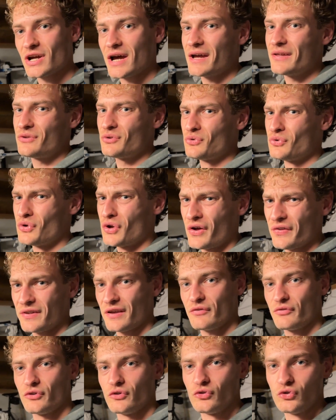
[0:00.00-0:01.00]
I do not
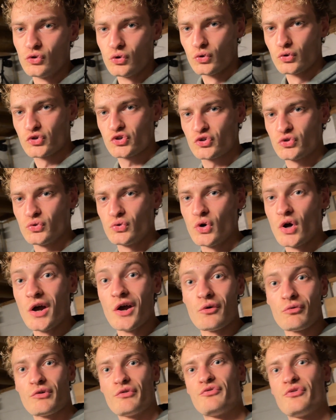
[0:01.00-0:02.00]
have the tools to
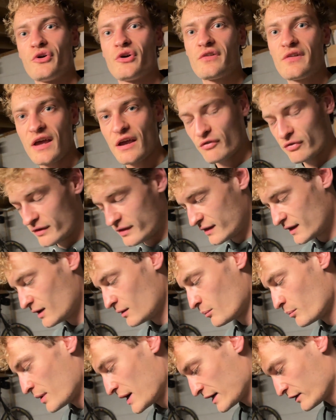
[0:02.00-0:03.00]
revert
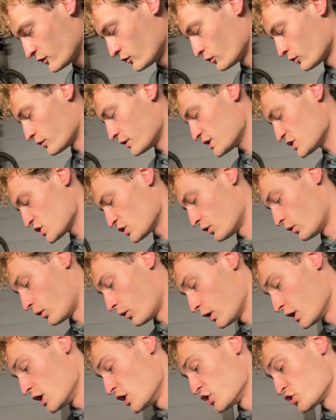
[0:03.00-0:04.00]
everything back to original.